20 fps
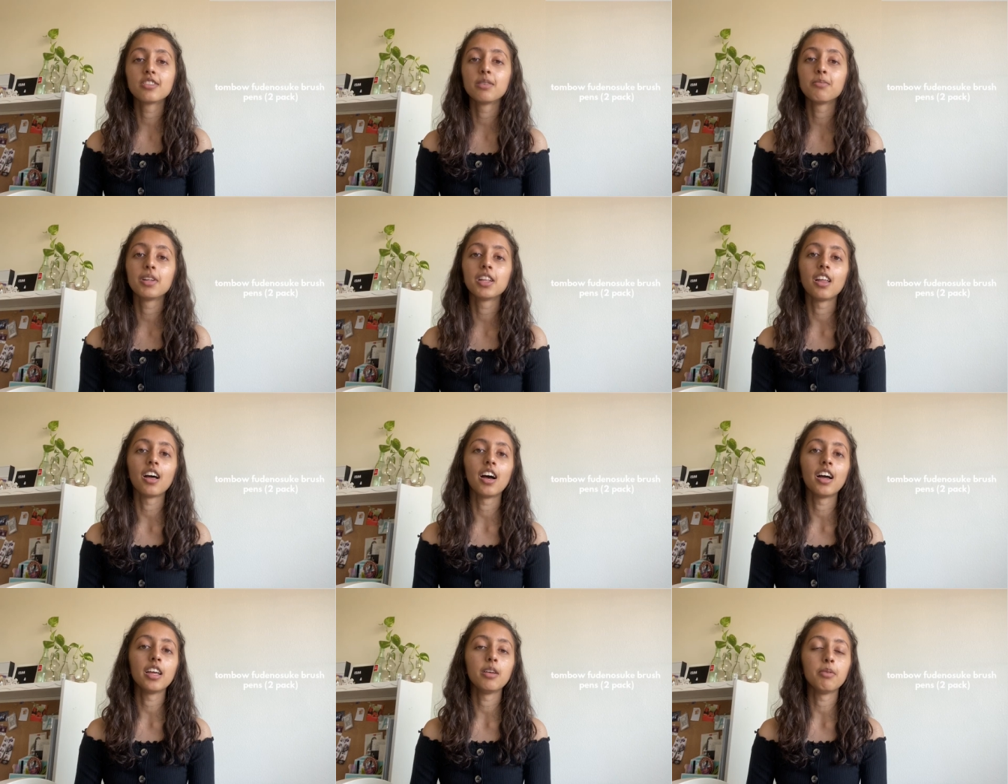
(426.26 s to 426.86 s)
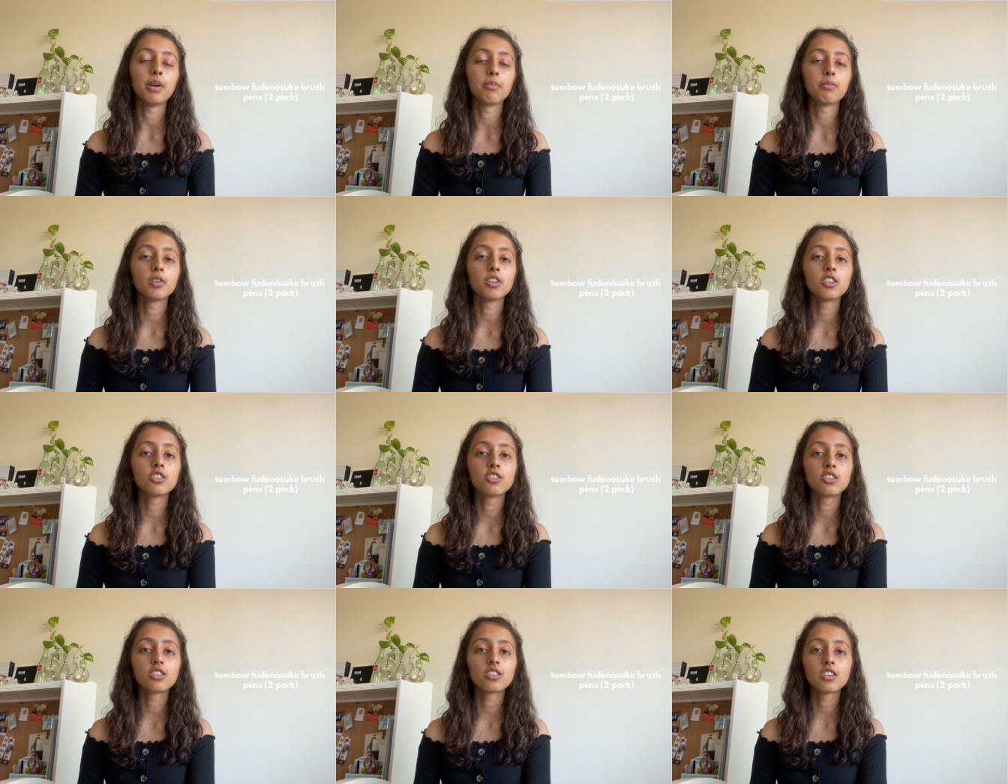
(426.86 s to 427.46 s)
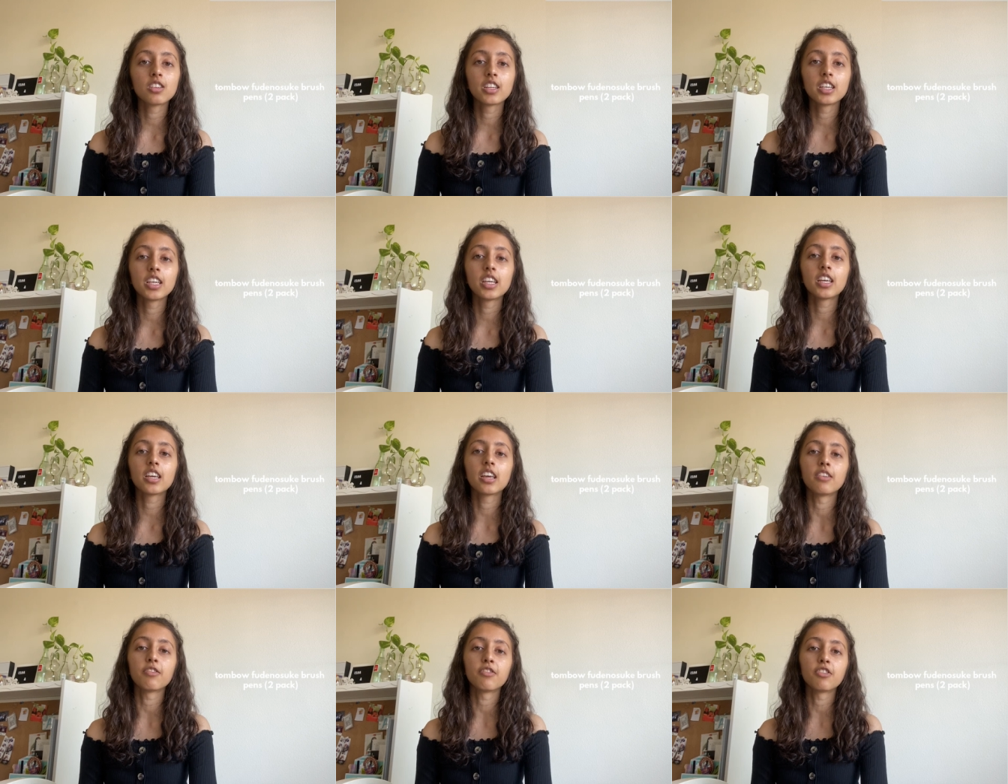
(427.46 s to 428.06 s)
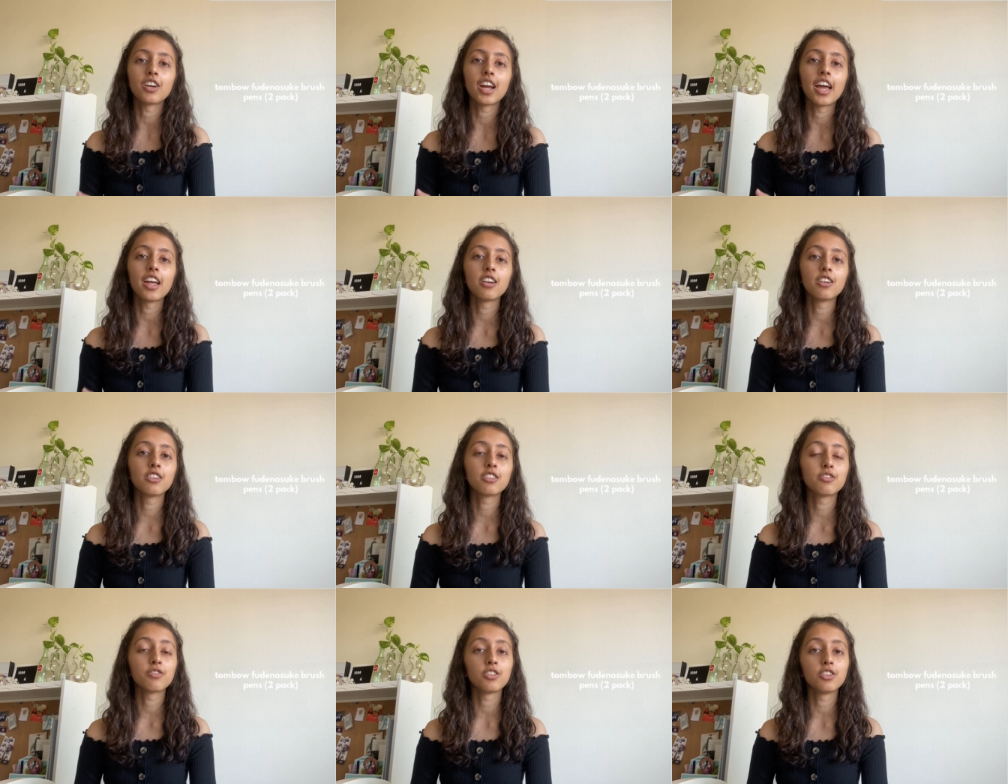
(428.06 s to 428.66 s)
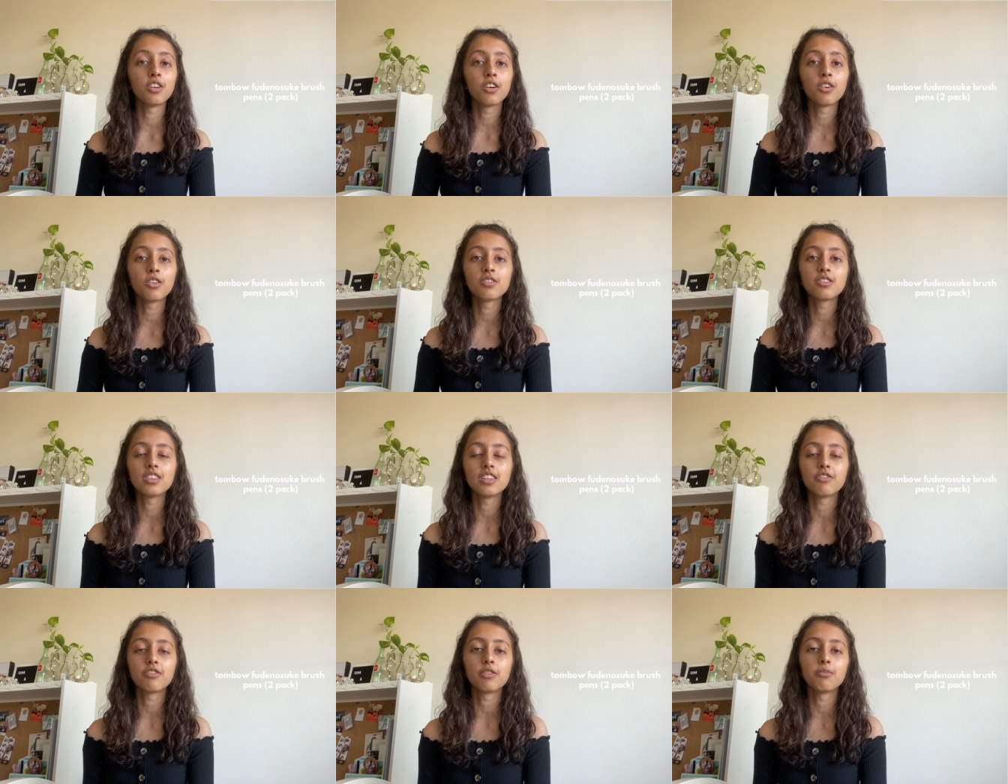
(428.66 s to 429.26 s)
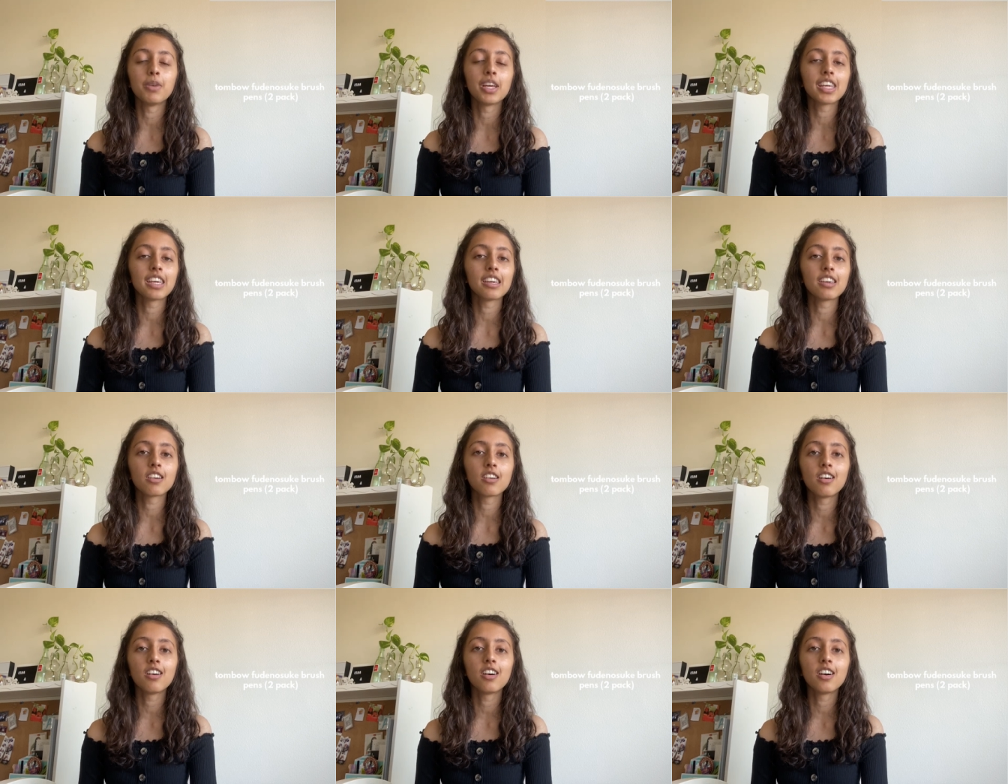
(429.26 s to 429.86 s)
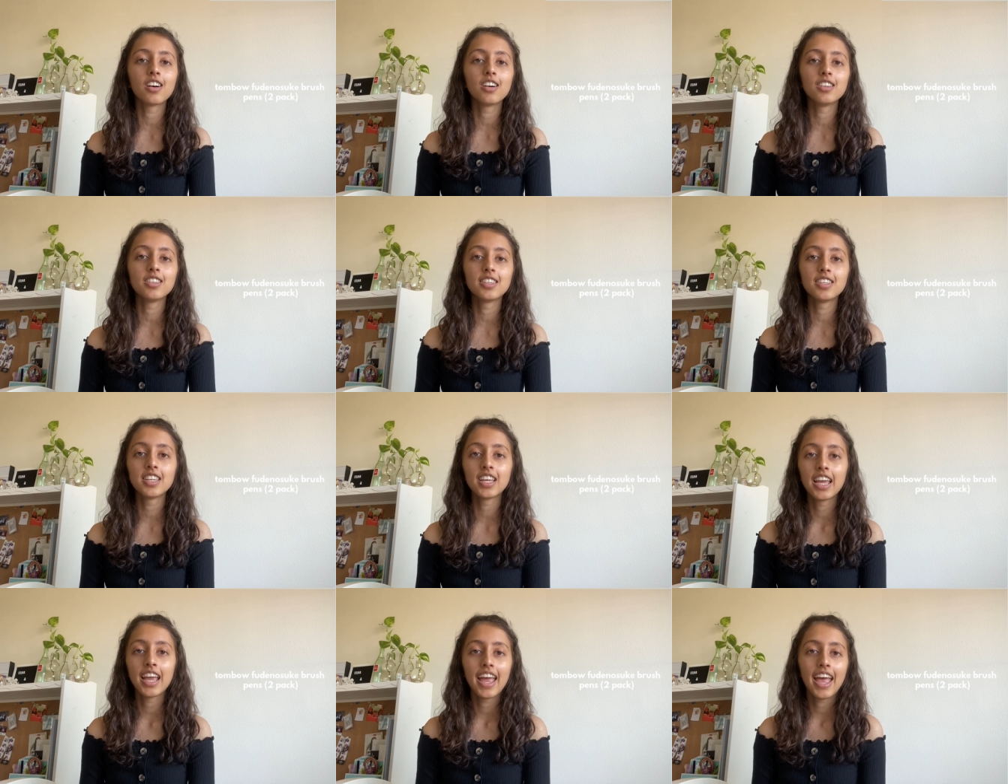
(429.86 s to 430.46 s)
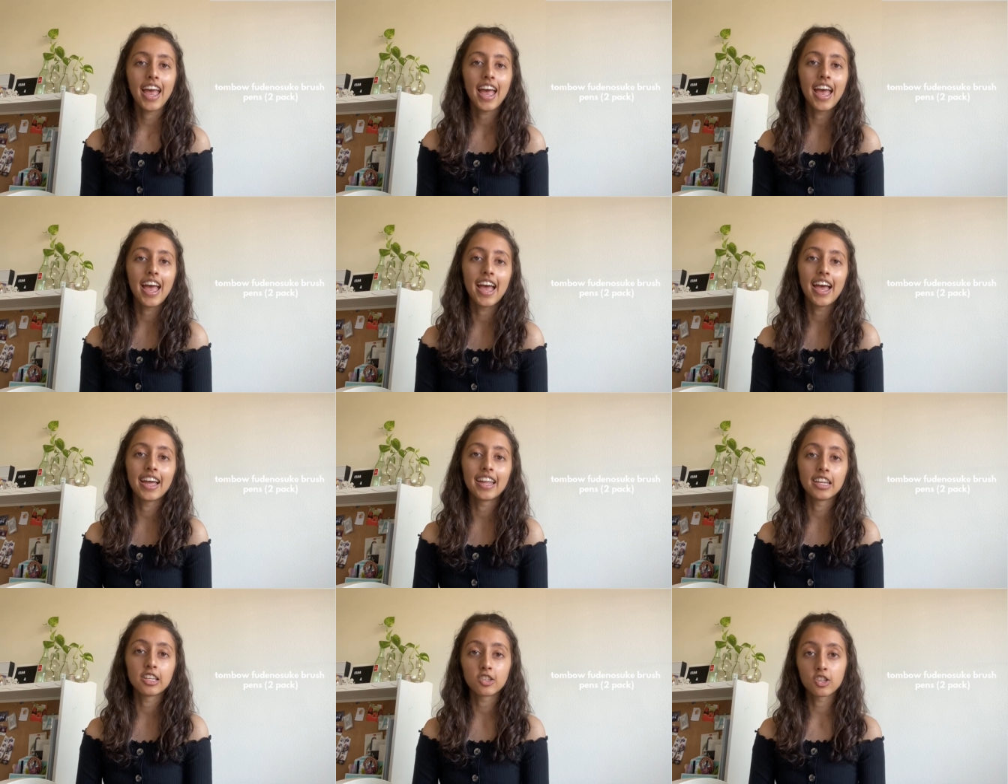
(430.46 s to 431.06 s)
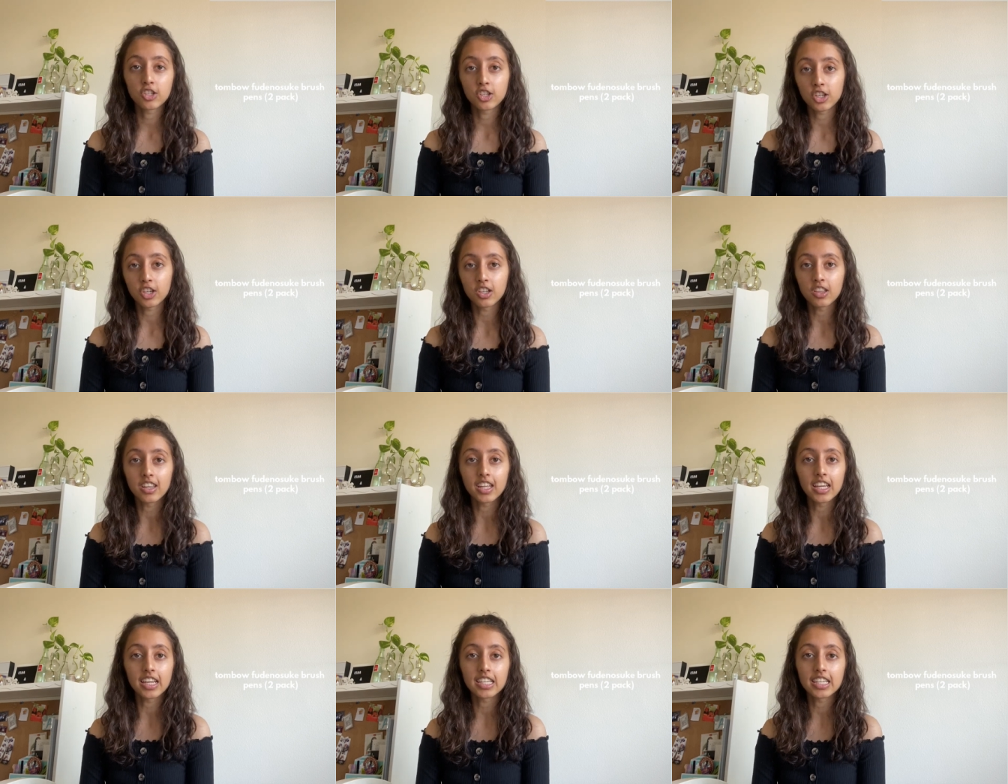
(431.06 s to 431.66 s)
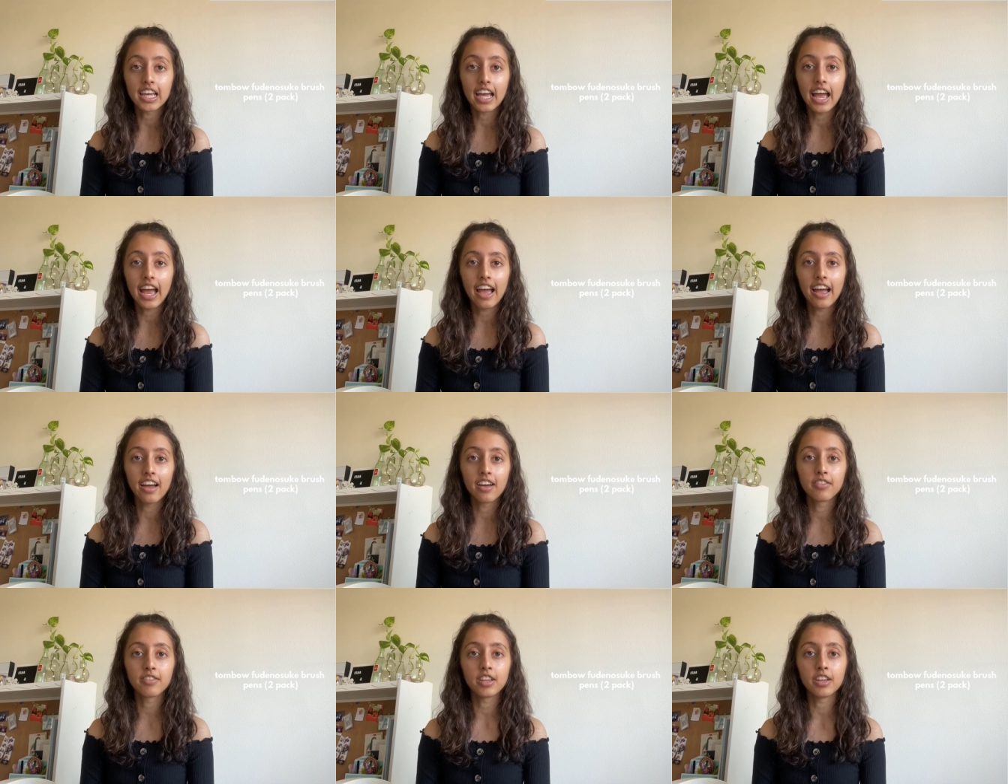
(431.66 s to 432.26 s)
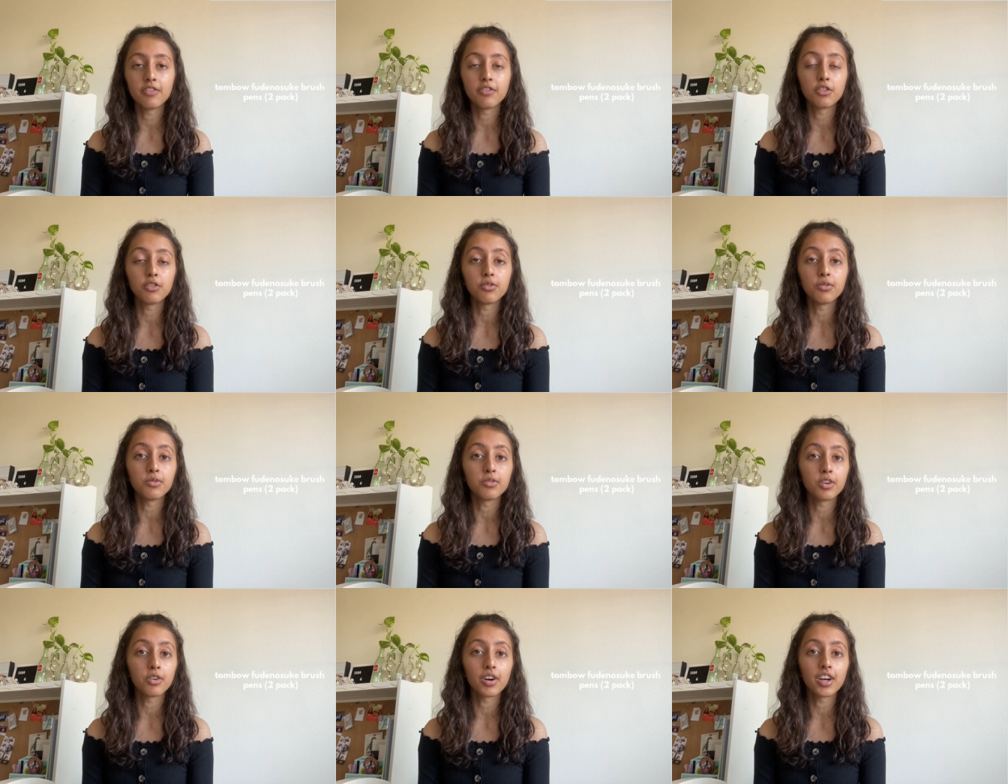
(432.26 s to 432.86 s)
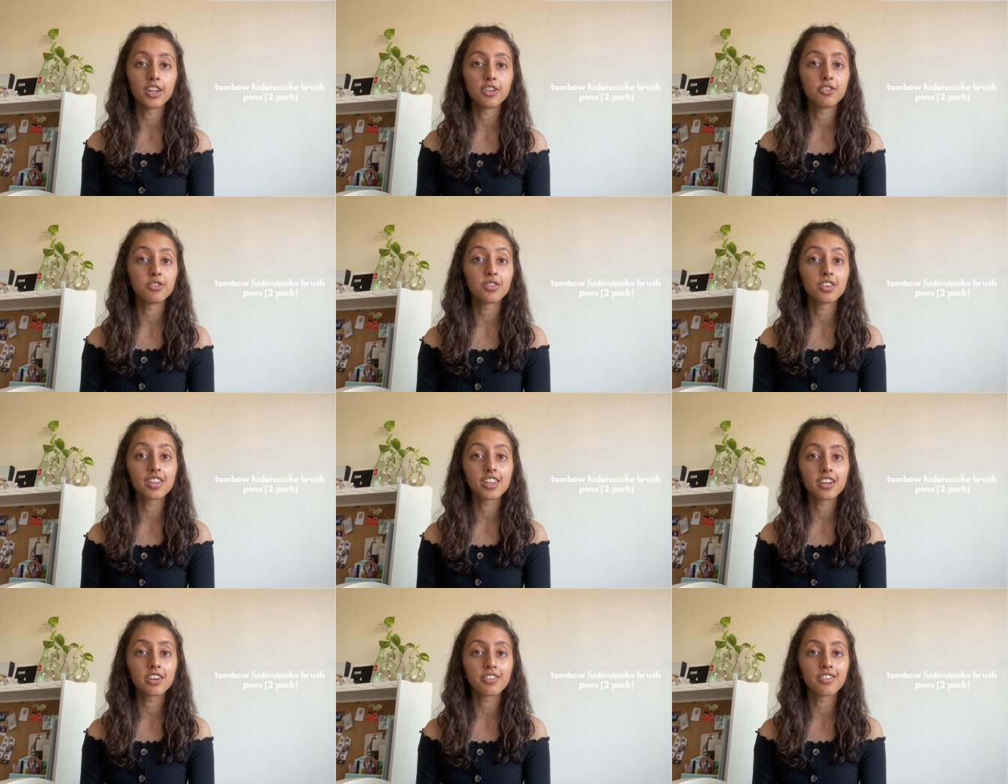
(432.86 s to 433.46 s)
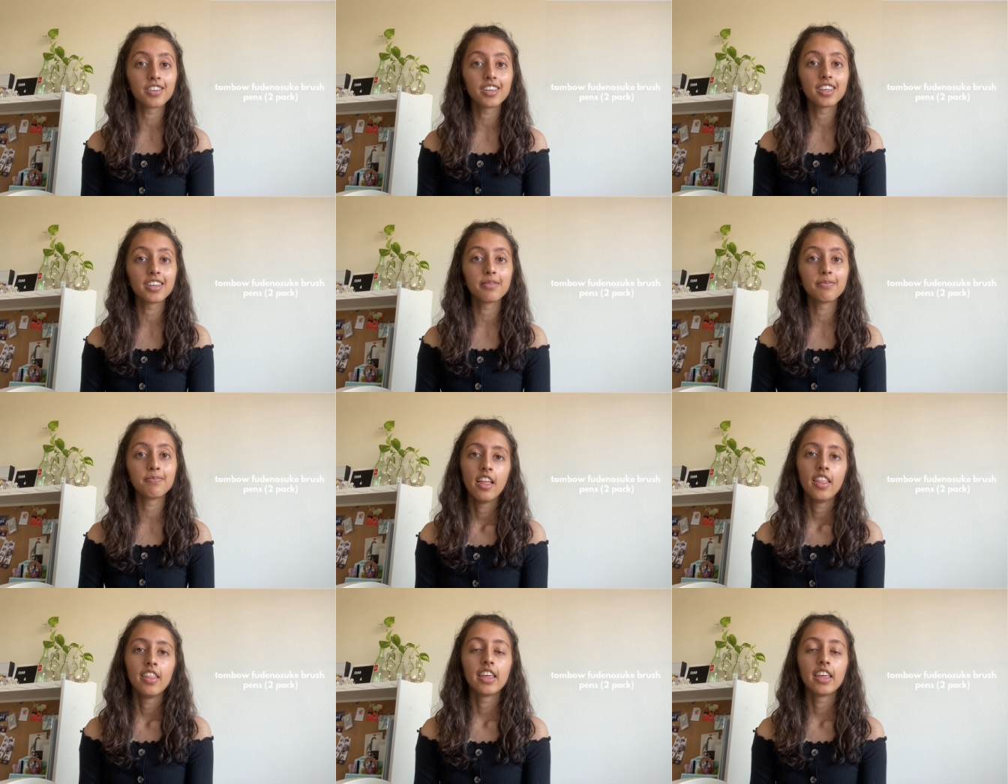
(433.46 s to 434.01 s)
them a lot in my bullet journaling and for headers, for notes, and for making cards, and it's just a good thing to have if you know how to do calligraphy.